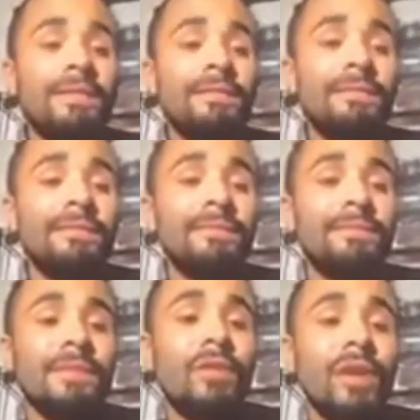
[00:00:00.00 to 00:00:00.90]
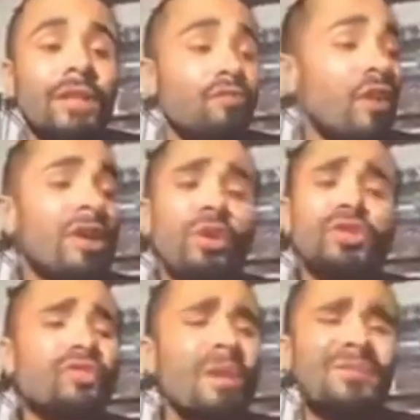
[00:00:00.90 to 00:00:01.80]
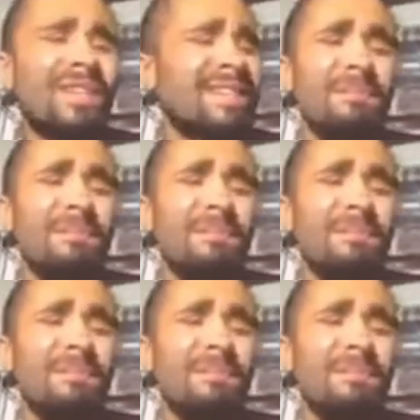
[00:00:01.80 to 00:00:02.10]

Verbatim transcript: The colors of Pan. All right.